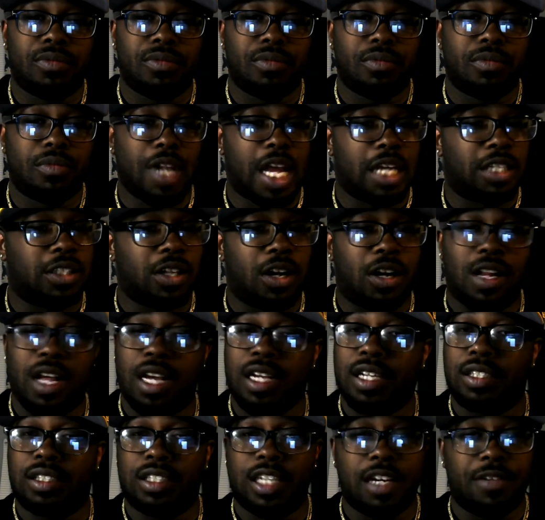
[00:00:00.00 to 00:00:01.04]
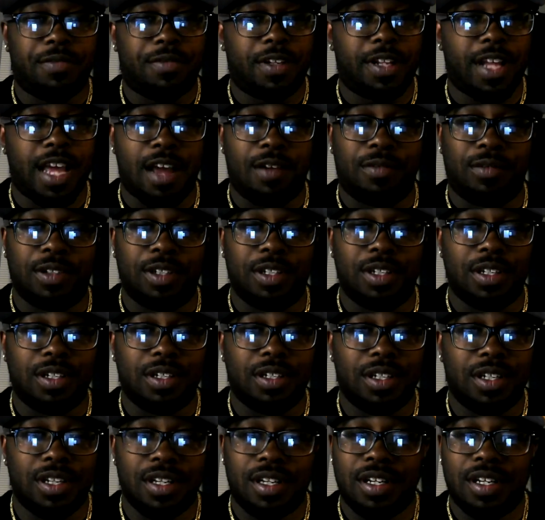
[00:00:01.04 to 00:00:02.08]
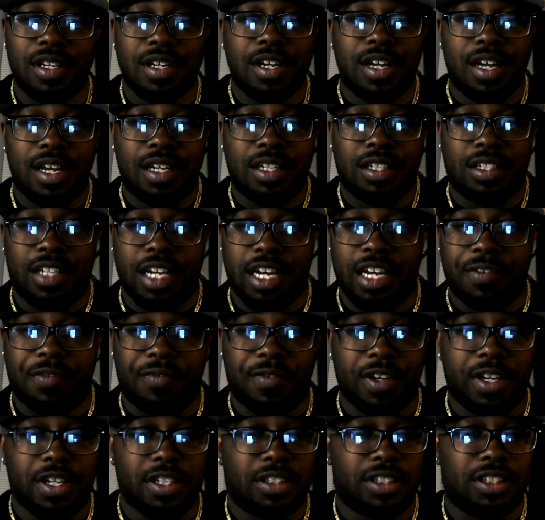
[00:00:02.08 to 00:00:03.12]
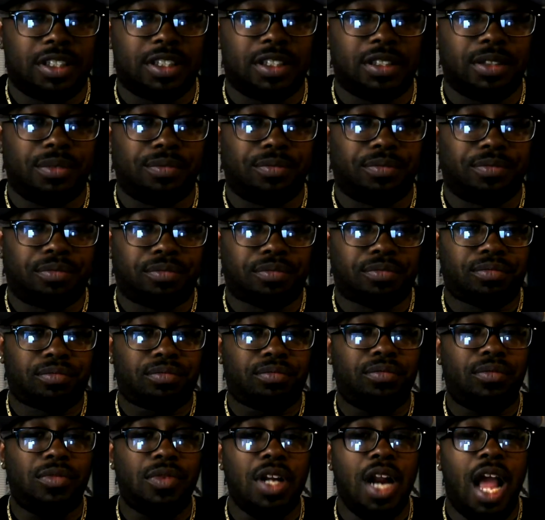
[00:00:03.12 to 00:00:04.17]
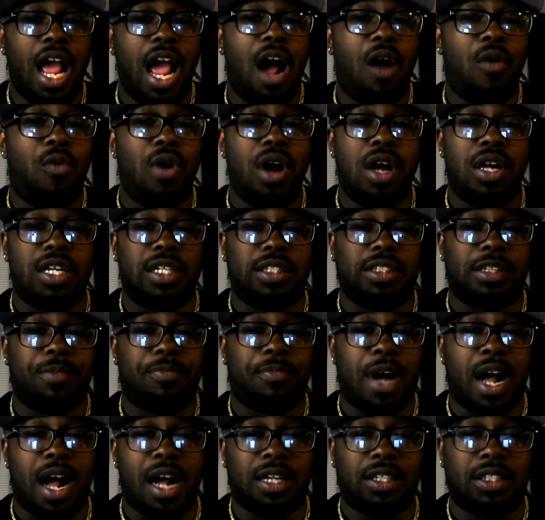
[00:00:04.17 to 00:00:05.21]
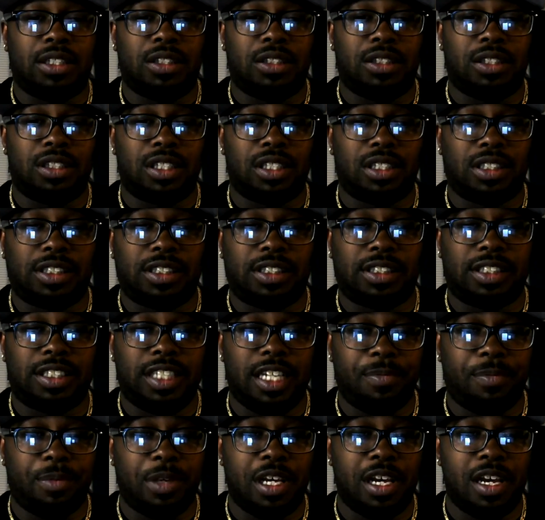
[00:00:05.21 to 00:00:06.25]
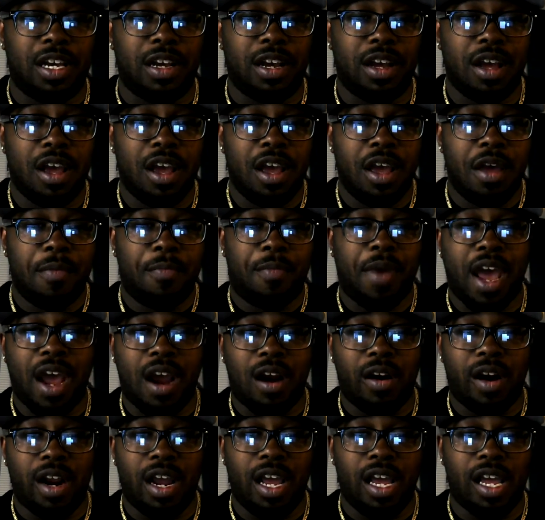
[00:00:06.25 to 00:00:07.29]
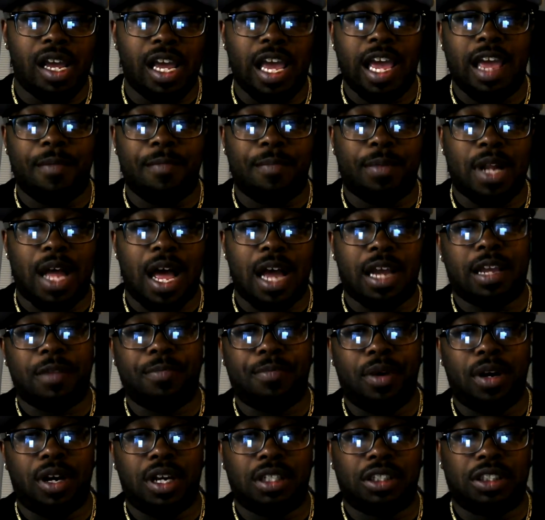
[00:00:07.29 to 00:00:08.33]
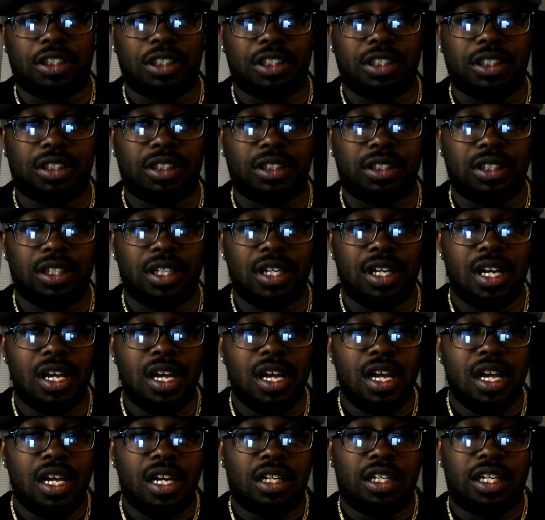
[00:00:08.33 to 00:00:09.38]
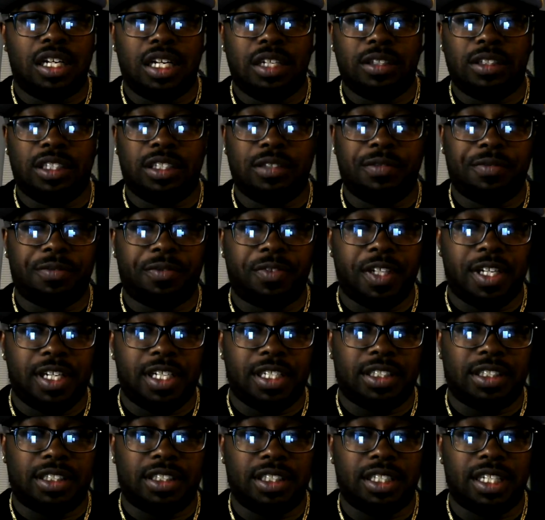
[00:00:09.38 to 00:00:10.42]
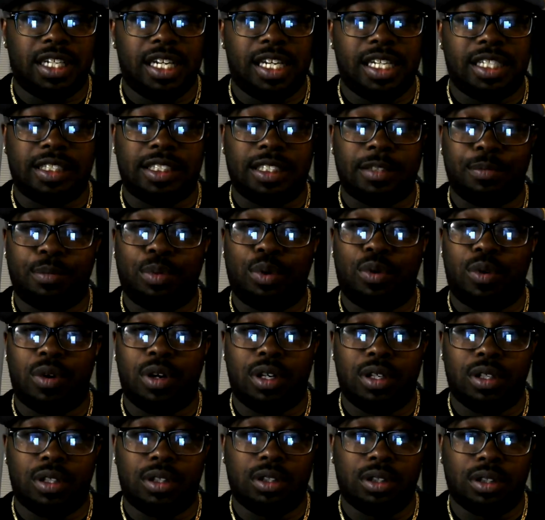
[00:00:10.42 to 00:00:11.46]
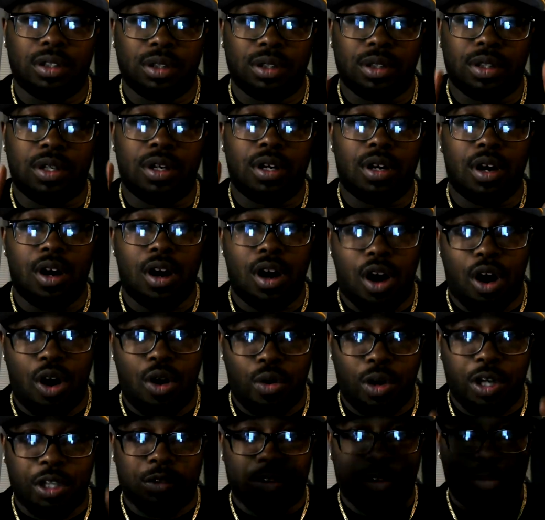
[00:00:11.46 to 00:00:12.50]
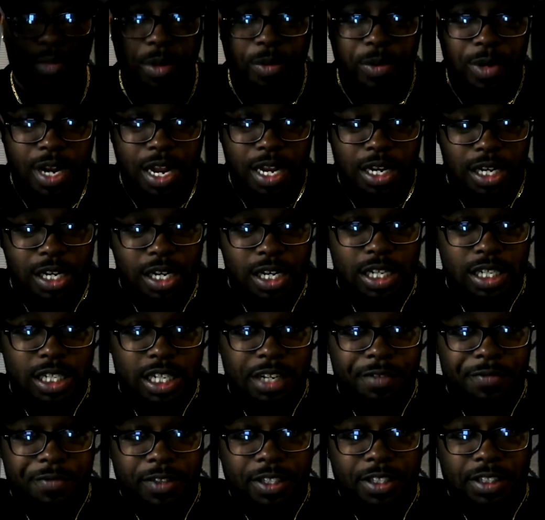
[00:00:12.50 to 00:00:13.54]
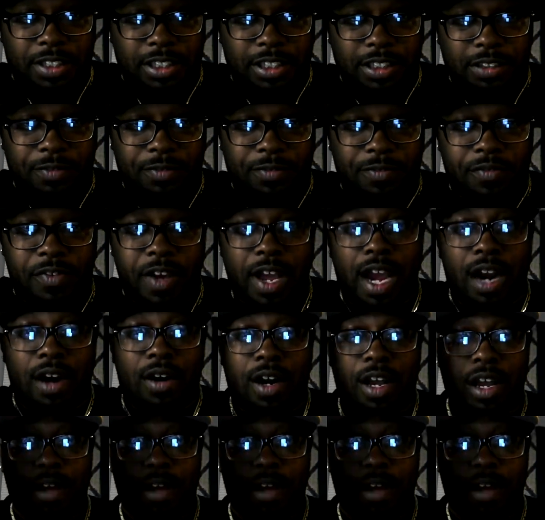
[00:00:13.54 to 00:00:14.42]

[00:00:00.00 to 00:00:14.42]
That's all I can say for that one. Defense. How well is a boxer slipping, parrying, and blocking punches? Good defense is important. Always remember that. Good defense is very